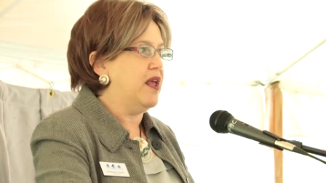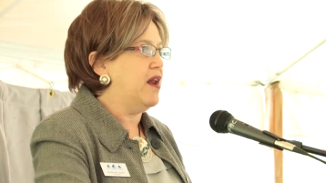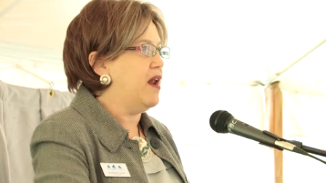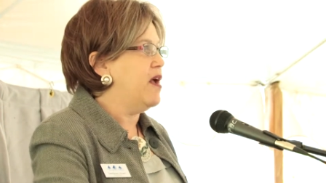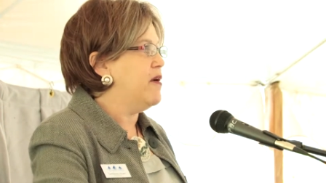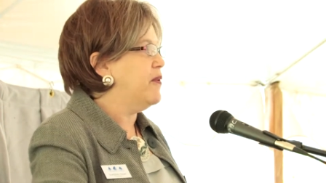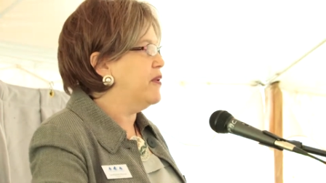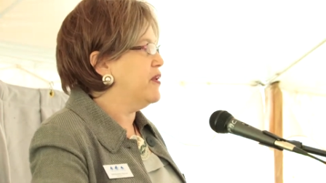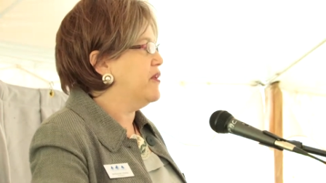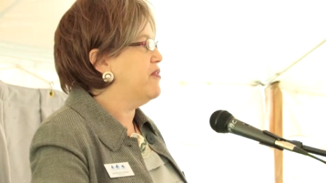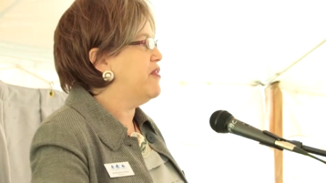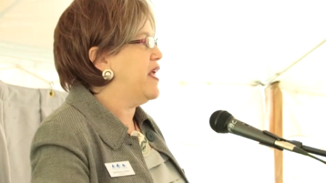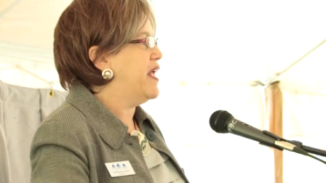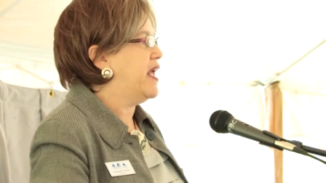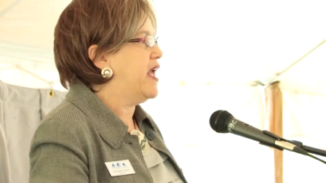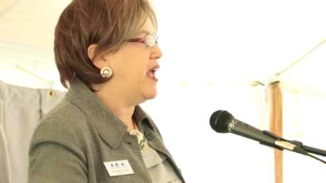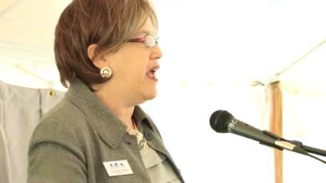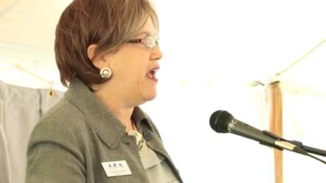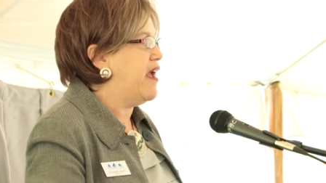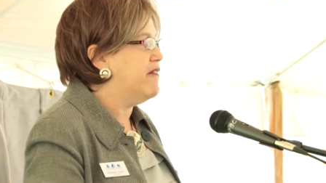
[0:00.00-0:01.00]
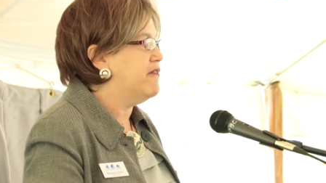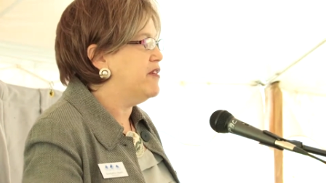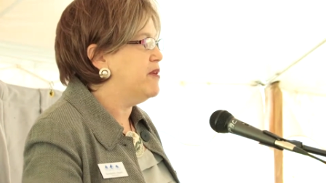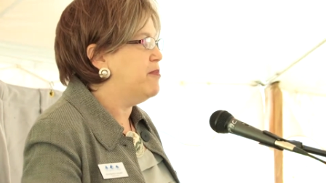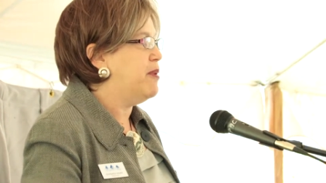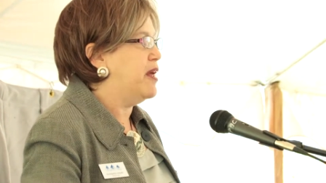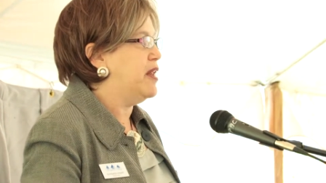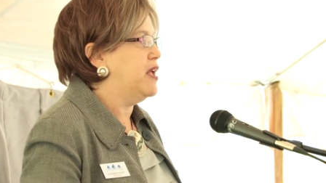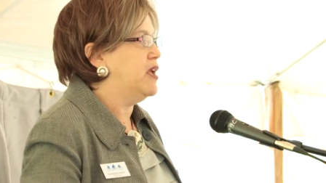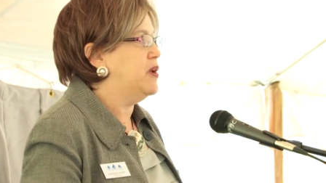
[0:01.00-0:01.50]
And I want to thank
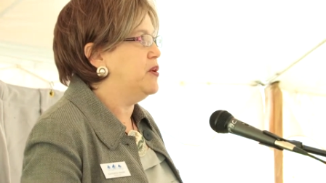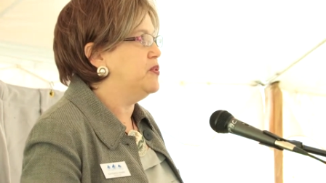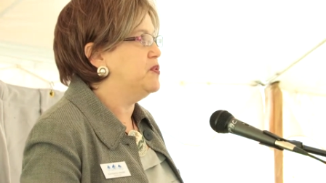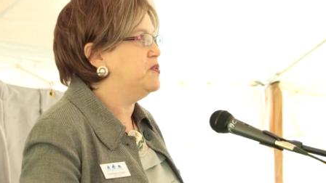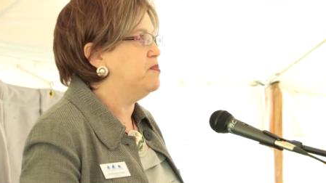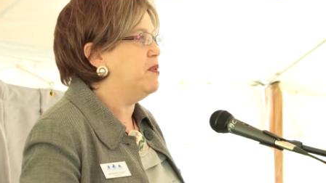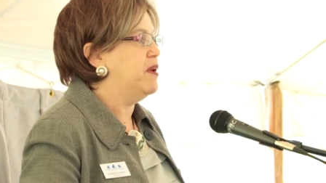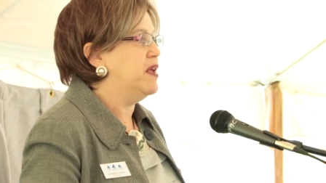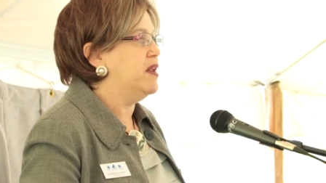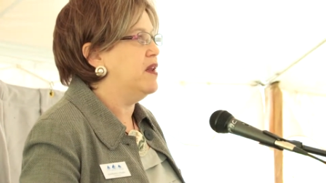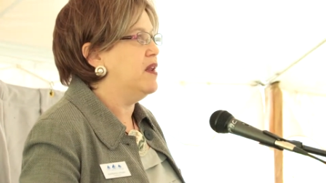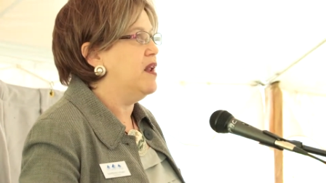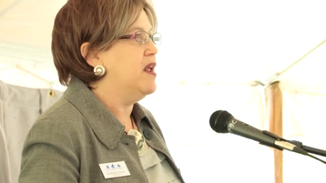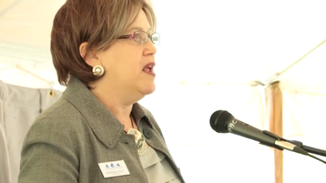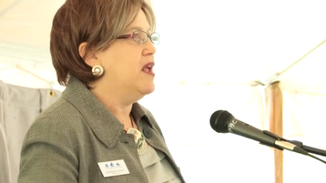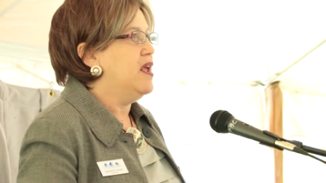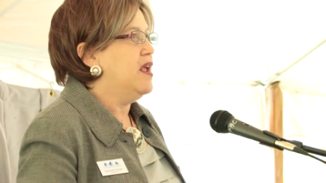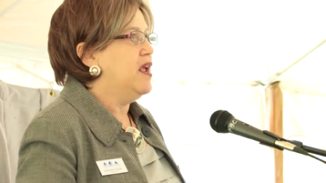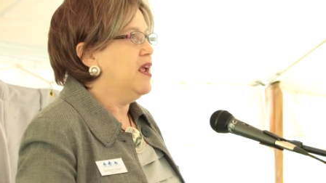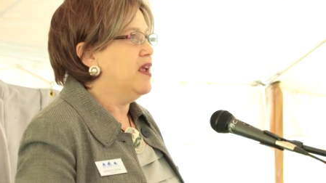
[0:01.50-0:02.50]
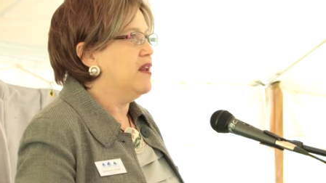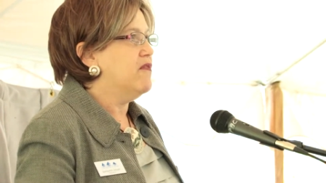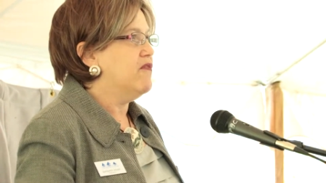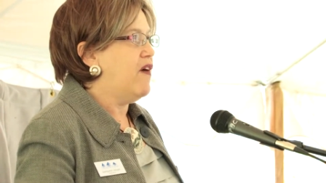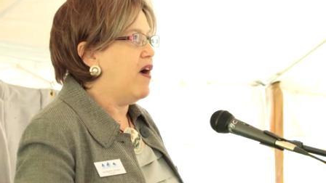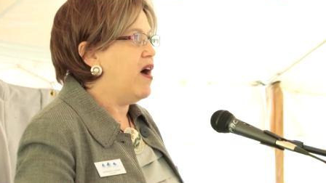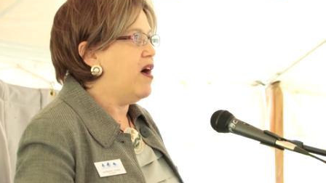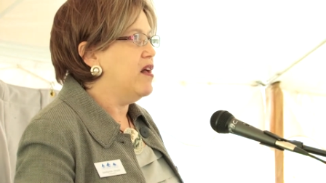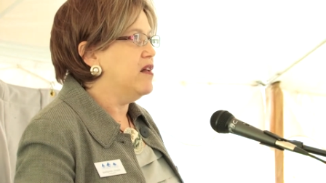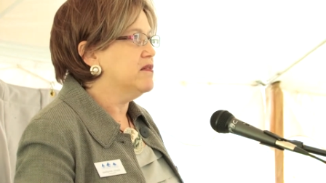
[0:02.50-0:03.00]
everybody who's been
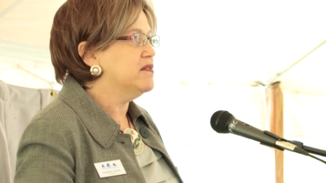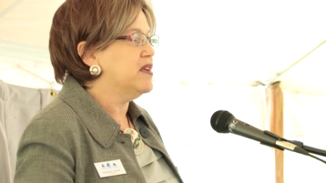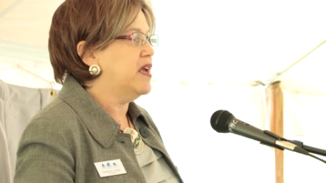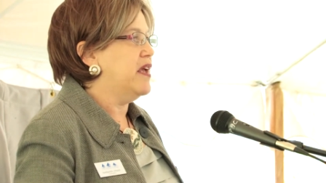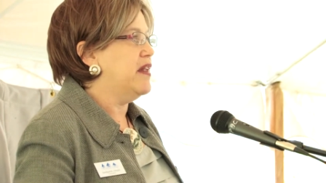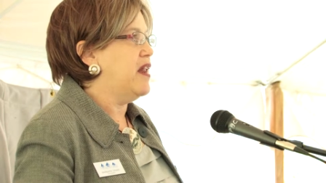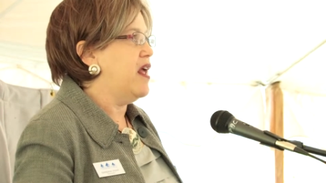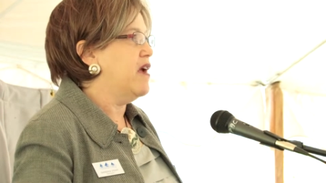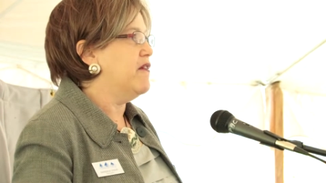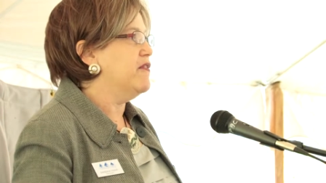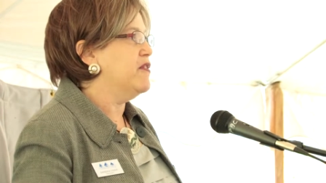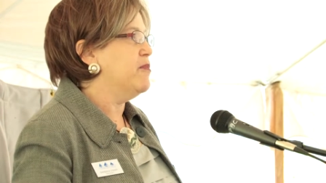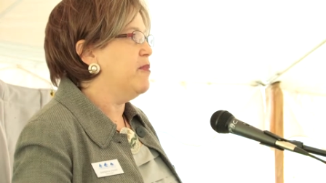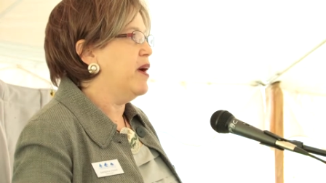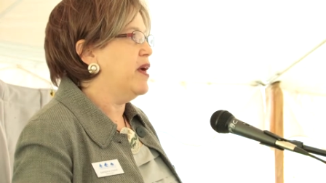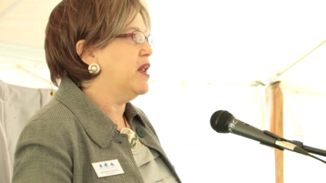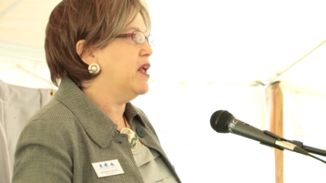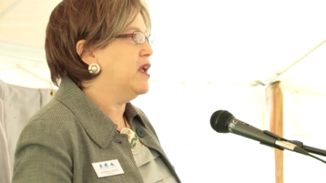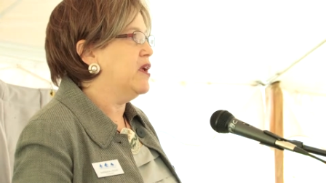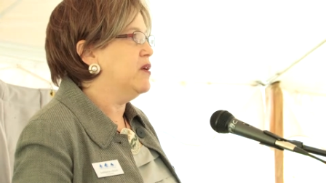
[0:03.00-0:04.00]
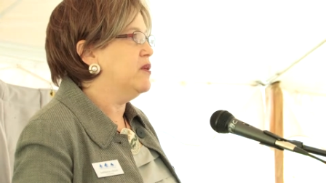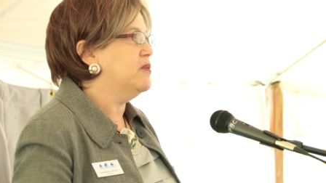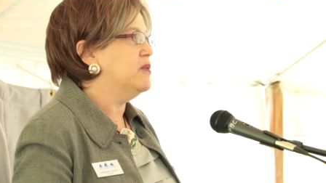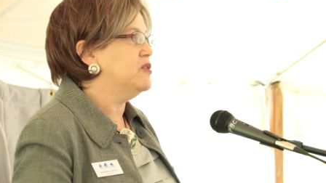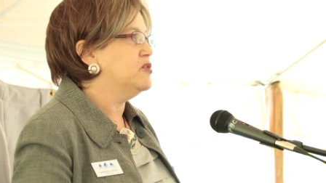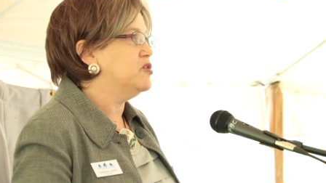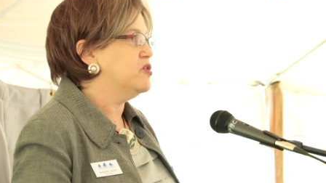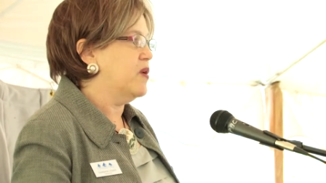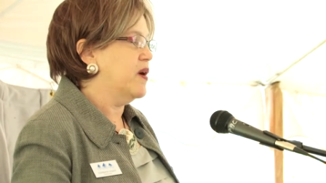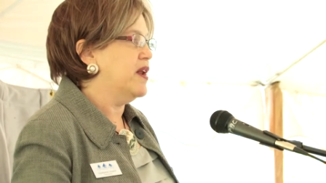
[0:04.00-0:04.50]
involved and everybody who
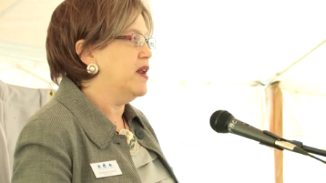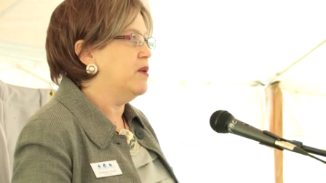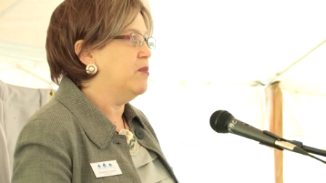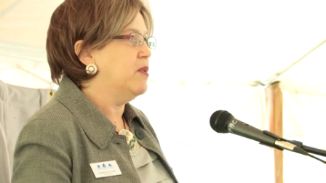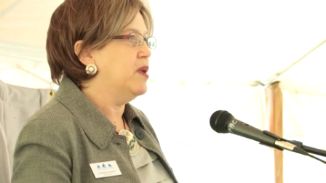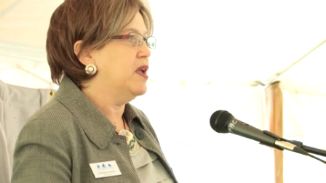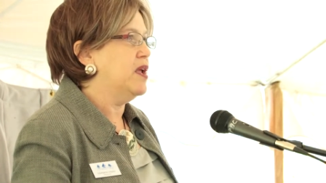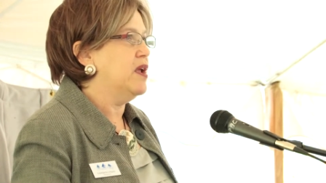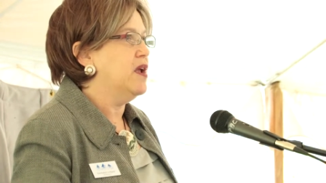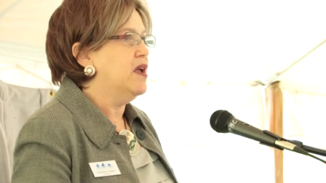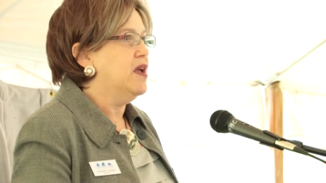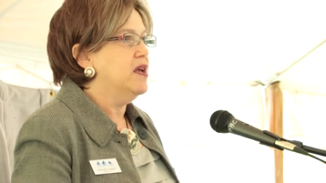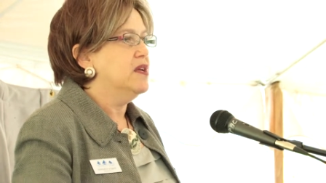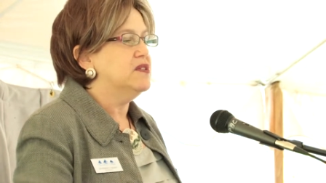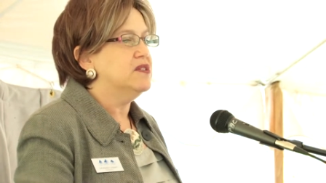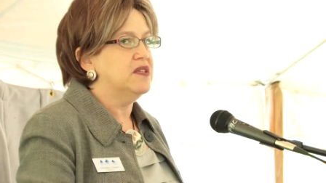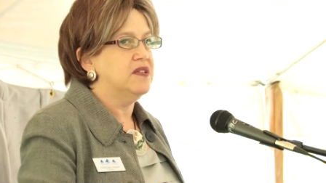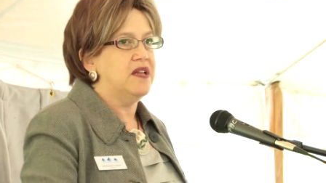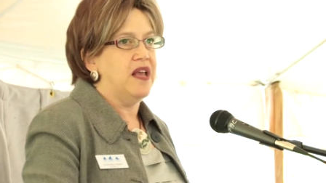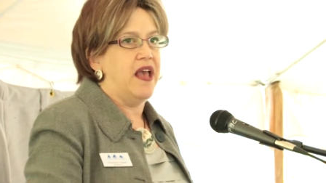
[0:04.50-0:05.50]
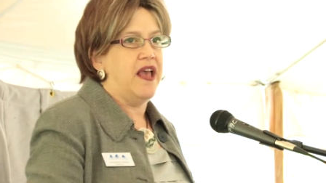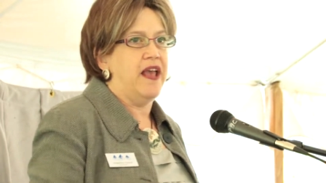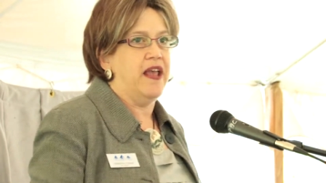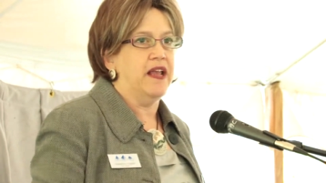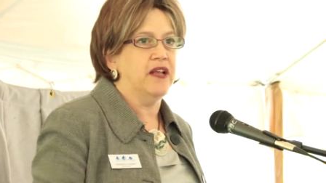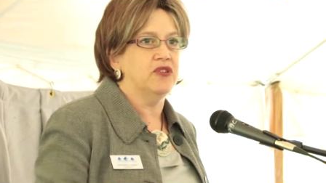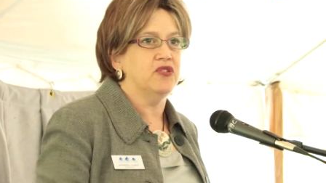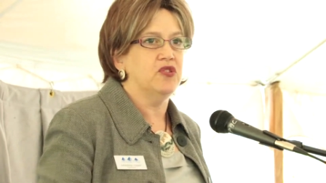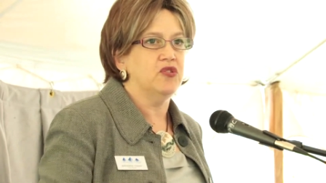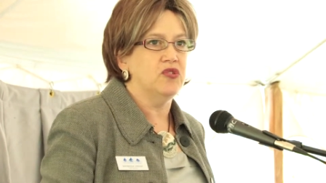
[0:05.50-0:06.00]
is joining me
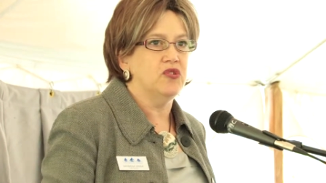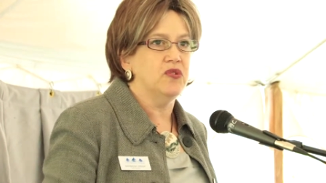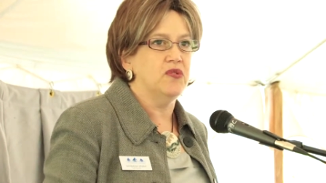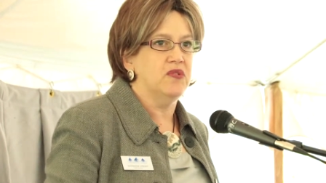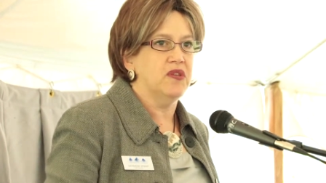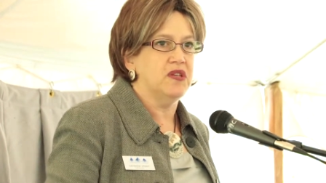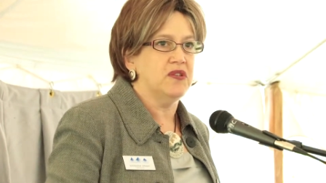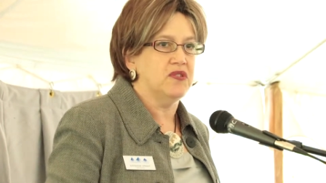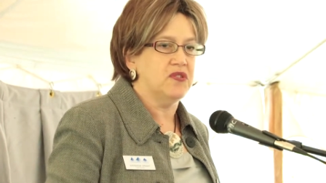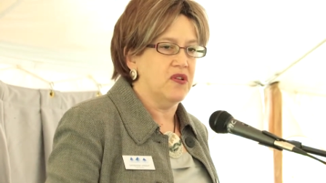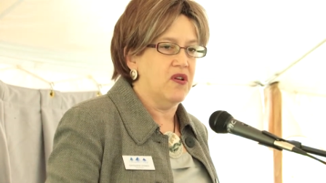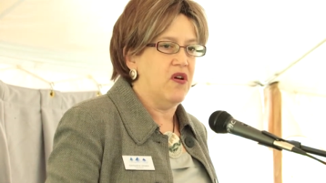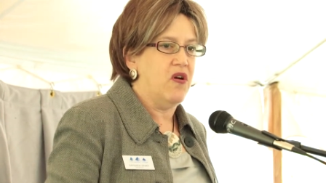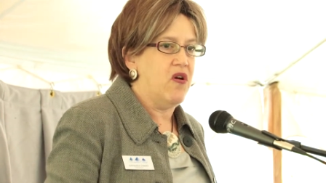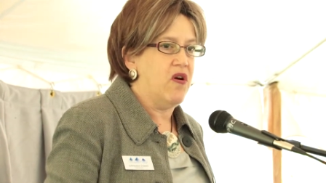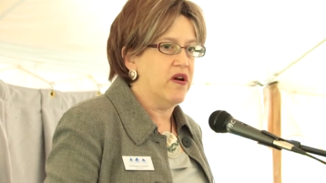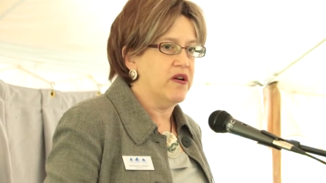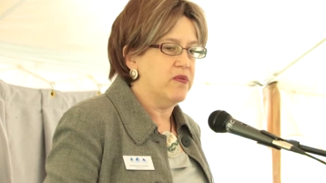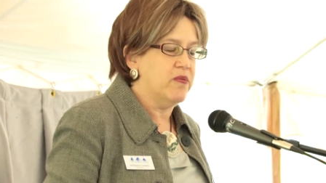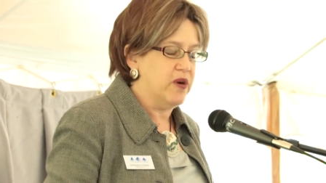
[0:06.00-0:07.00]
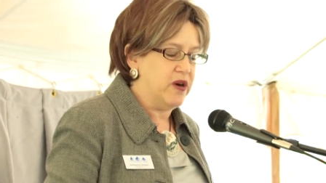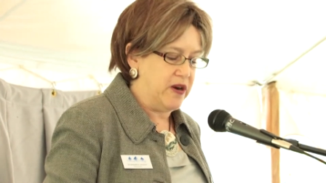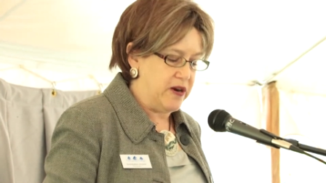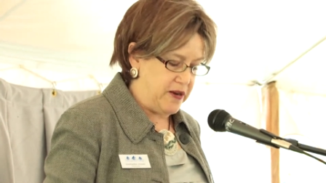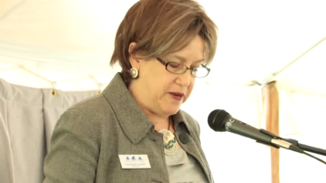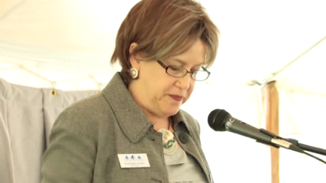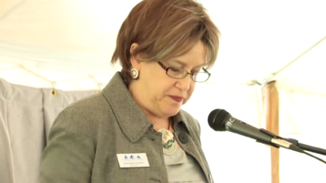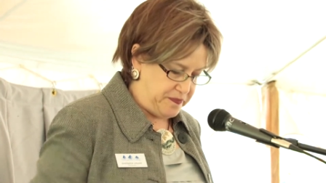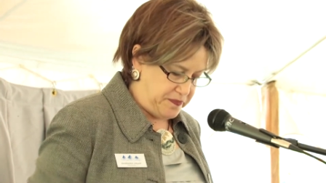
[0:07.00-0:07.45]
today to do this hard work.